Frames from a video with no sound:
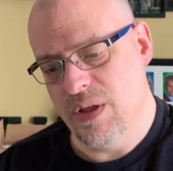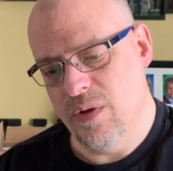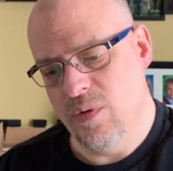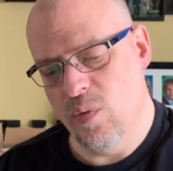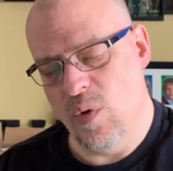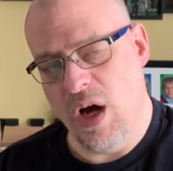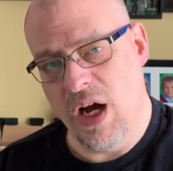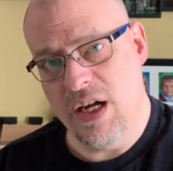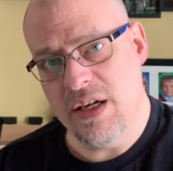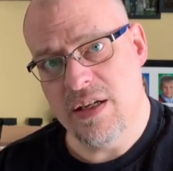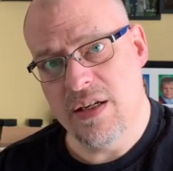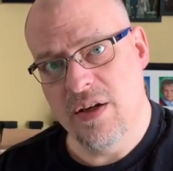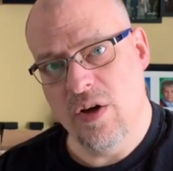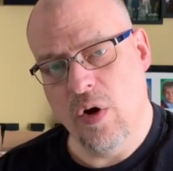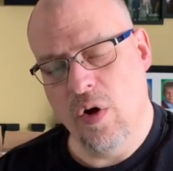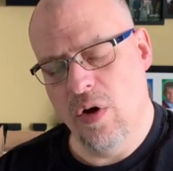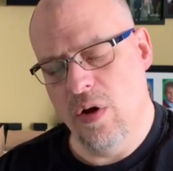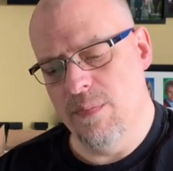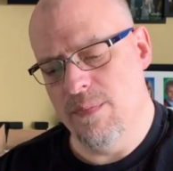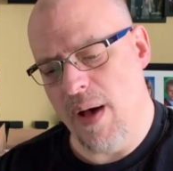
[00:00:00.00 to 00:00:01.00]
"What?
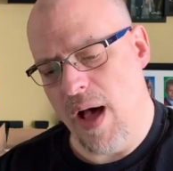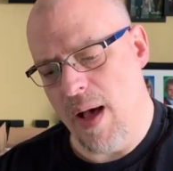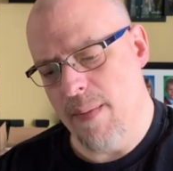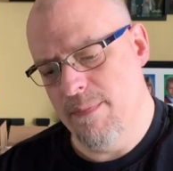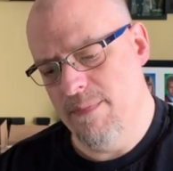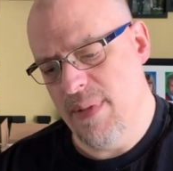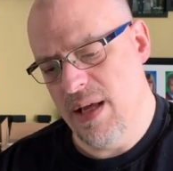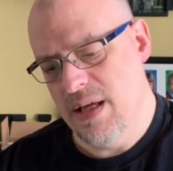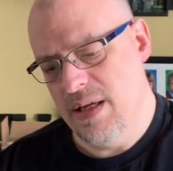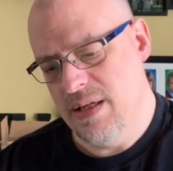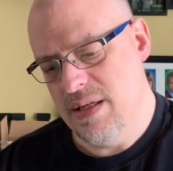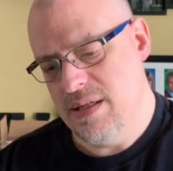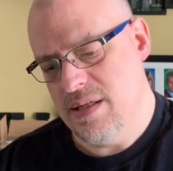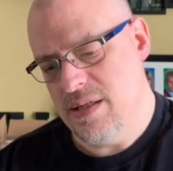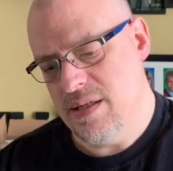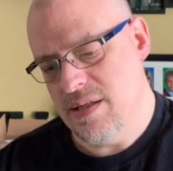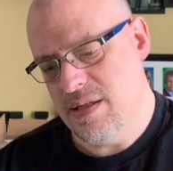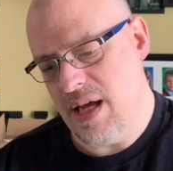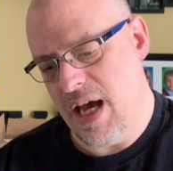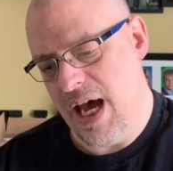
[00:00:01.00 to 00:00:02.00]
Oh, mum,"
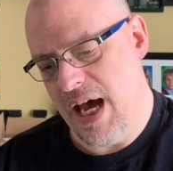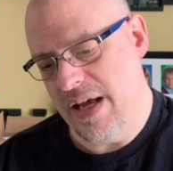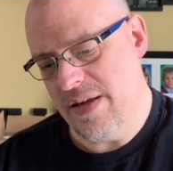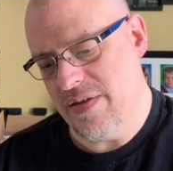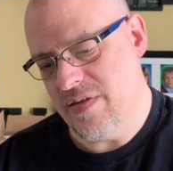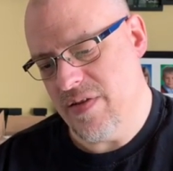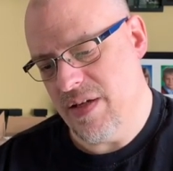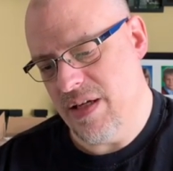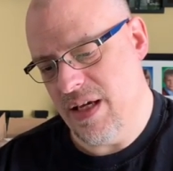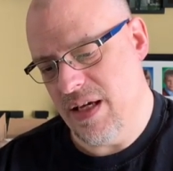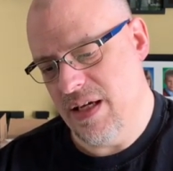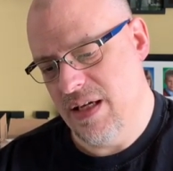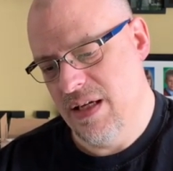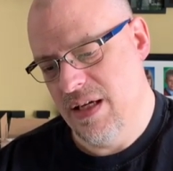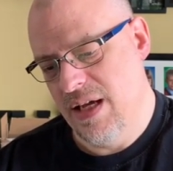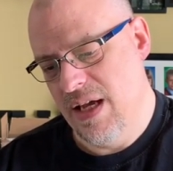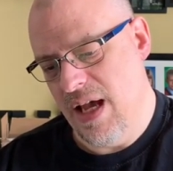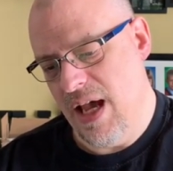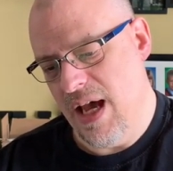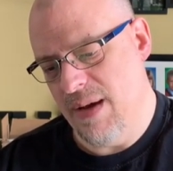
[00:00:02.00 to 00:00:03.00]
asked the king.
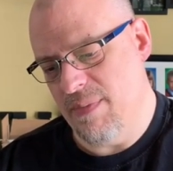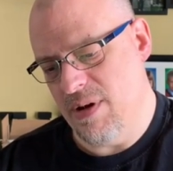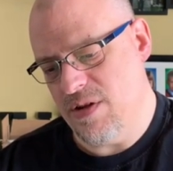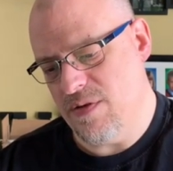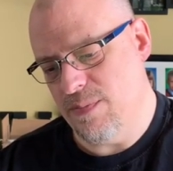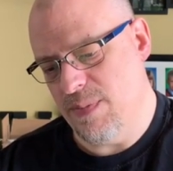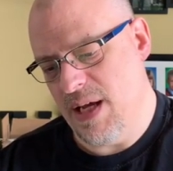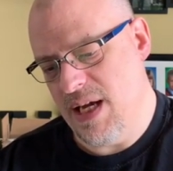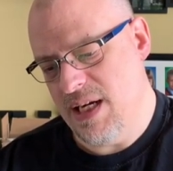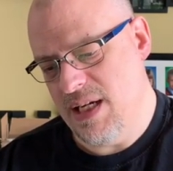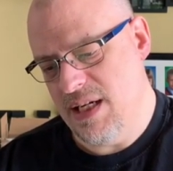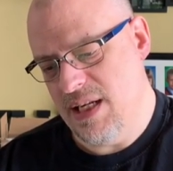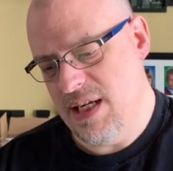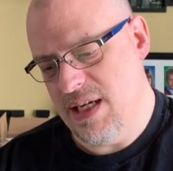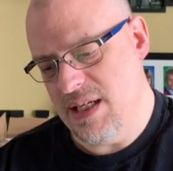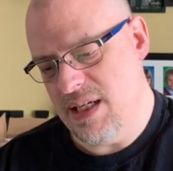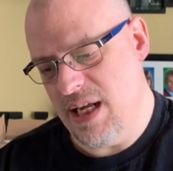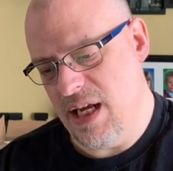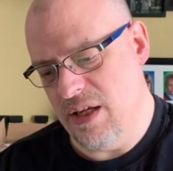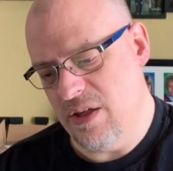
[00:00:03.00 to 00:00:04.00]
"I must
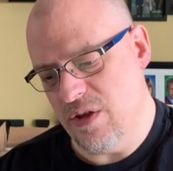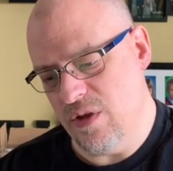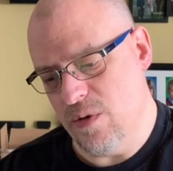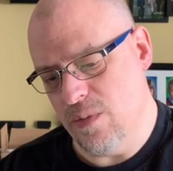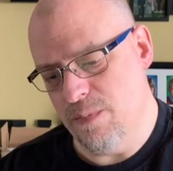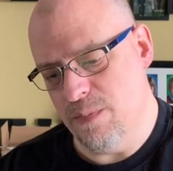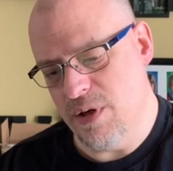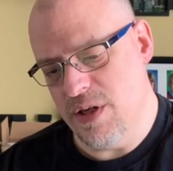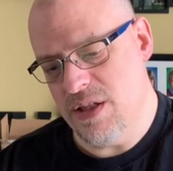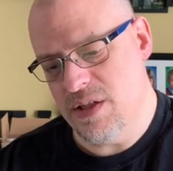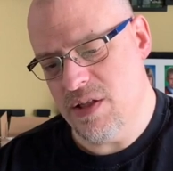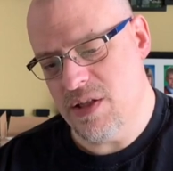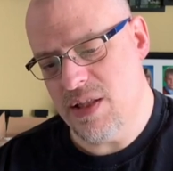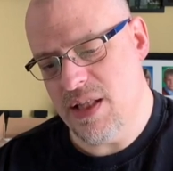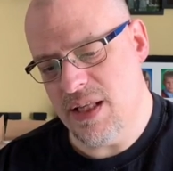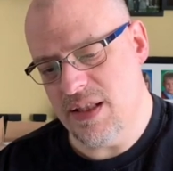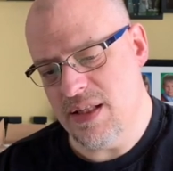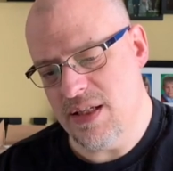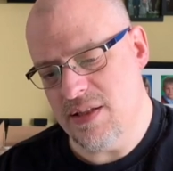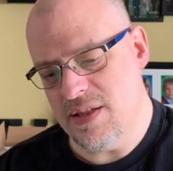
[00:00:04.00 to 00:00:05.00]
plainly tell you, prince,
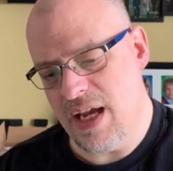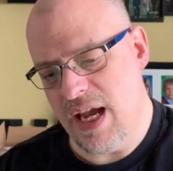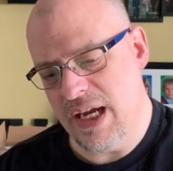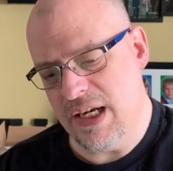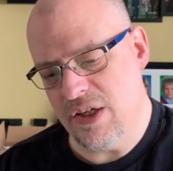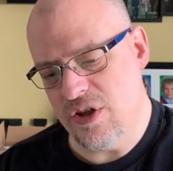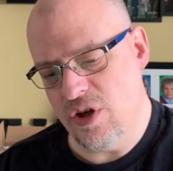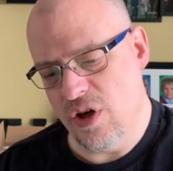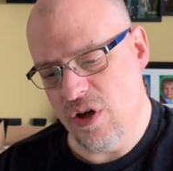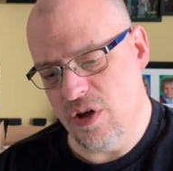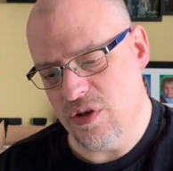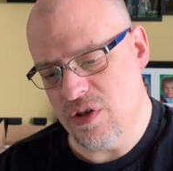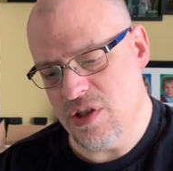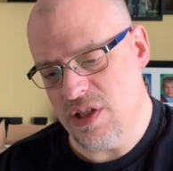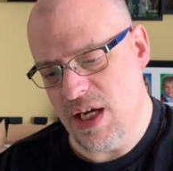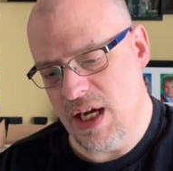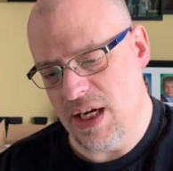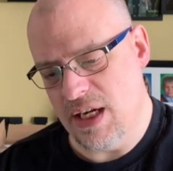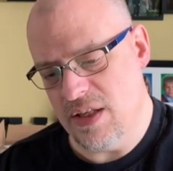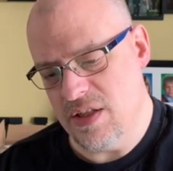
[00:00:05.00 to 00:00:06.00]
that this hangdog
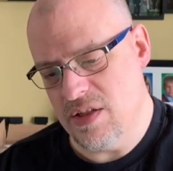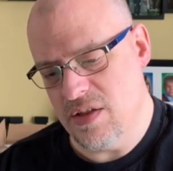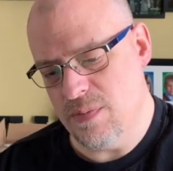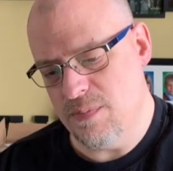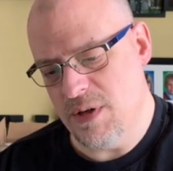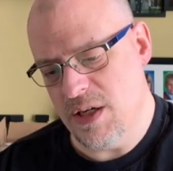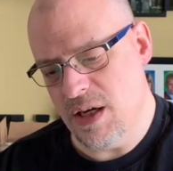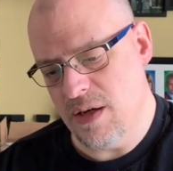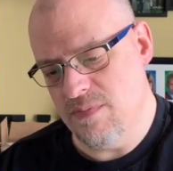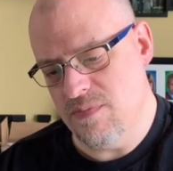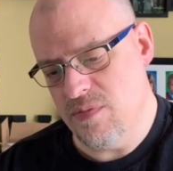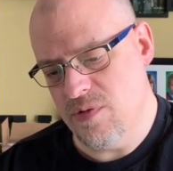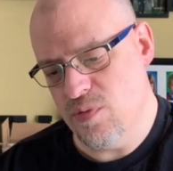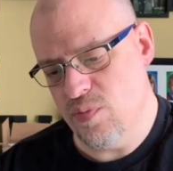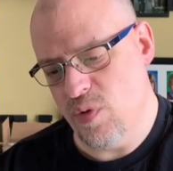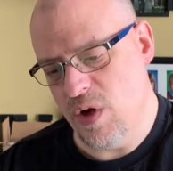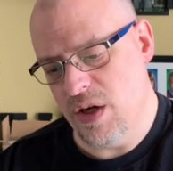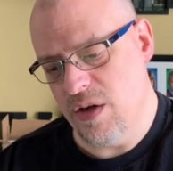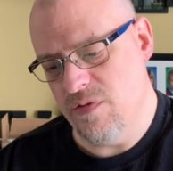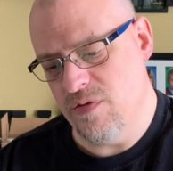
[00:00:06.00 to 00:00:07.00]
silence becomes
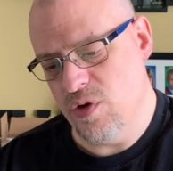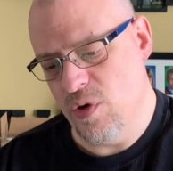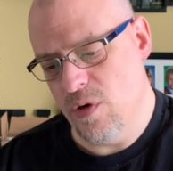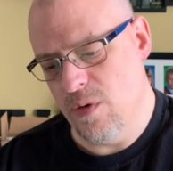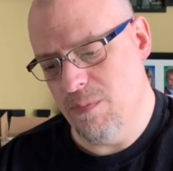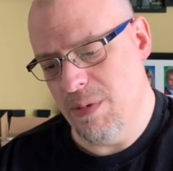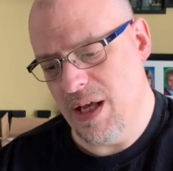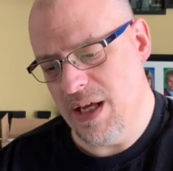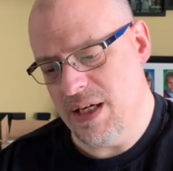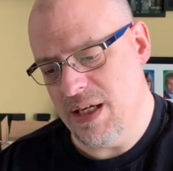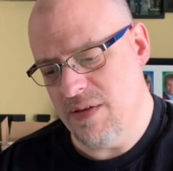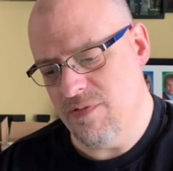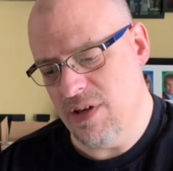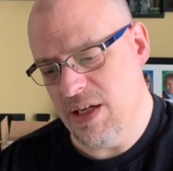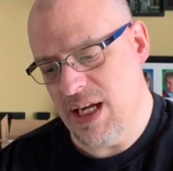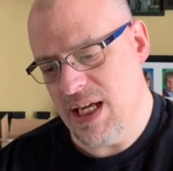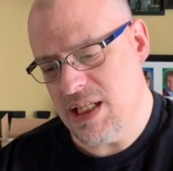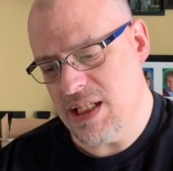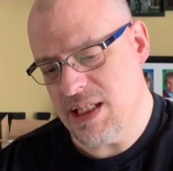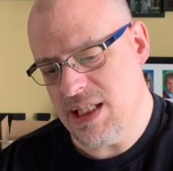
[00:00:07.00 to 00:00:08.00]
one of your blood even
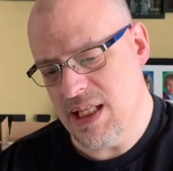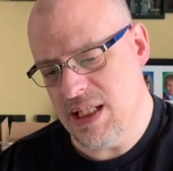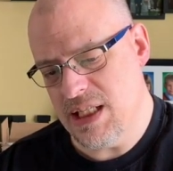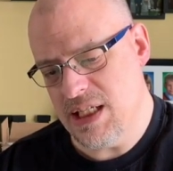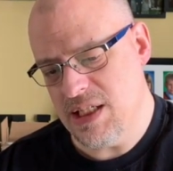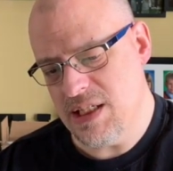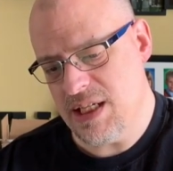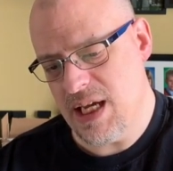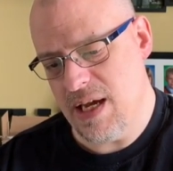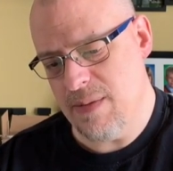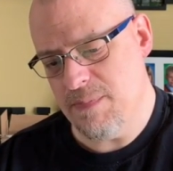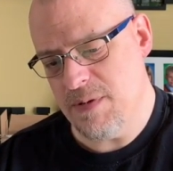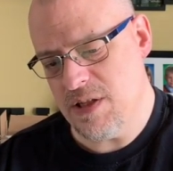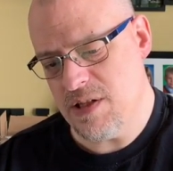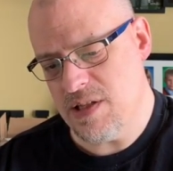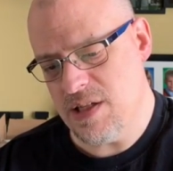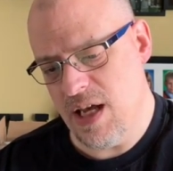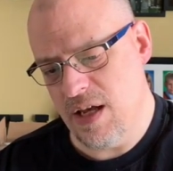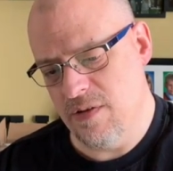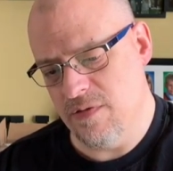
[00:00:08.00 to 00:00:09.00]
less than the scape
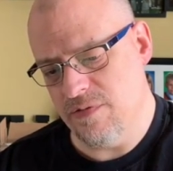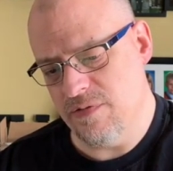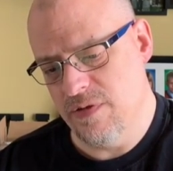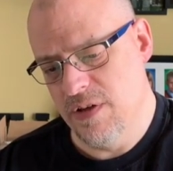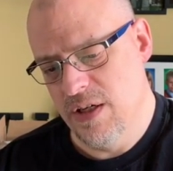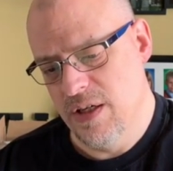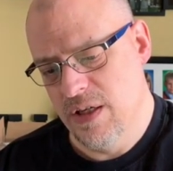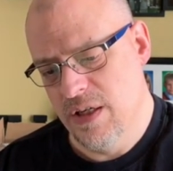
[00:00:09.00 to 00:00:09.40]
itself.